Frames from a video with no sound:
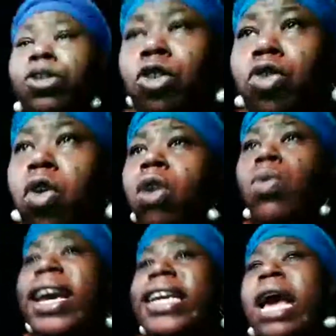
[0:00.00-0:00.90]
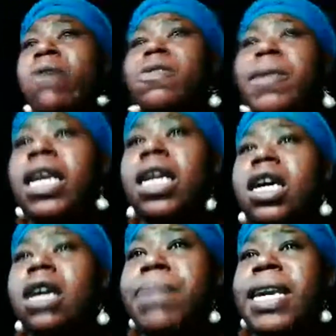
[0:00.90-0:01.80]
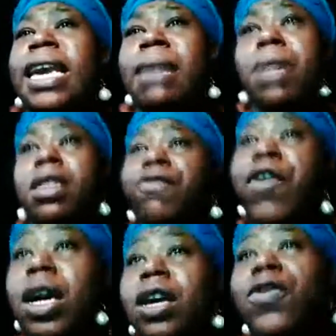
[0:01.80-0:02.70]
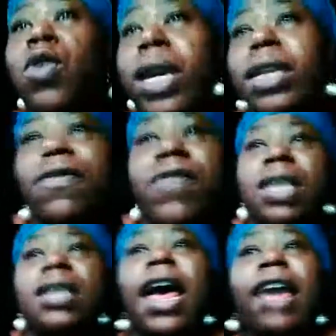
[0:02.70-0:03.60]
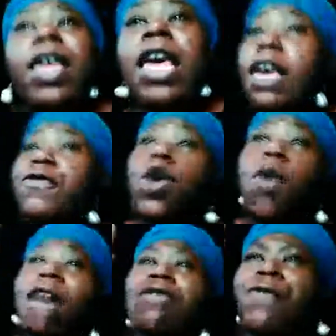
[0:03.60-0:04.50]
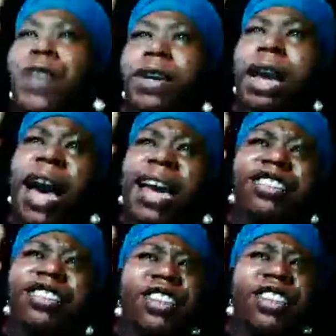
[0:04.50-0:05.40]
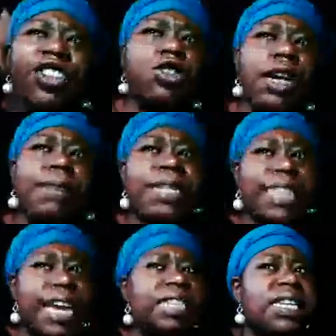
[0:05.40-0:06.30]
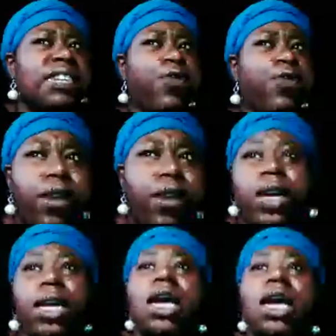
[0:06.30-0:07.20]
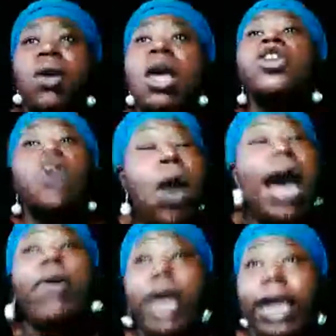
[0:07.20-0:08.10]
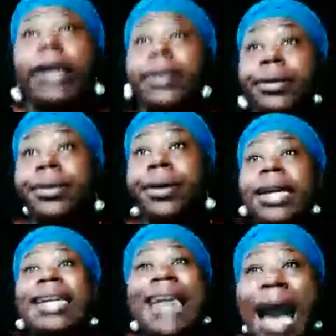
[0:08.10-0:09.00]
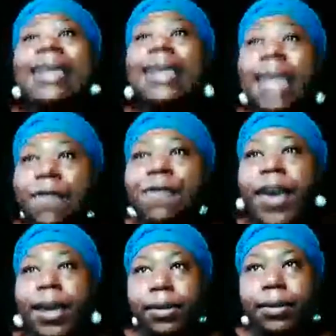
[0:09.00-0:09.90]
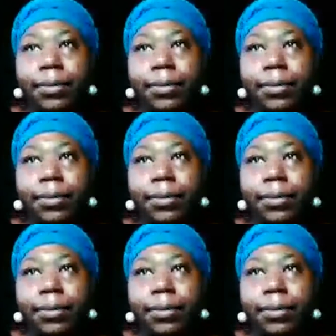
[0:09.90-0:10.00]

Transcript: What you doing right now is being a could be it motherfucker if you ain't living your life. If you haven't figured out how to chase your dream at the end of this fucking video, you out here not living.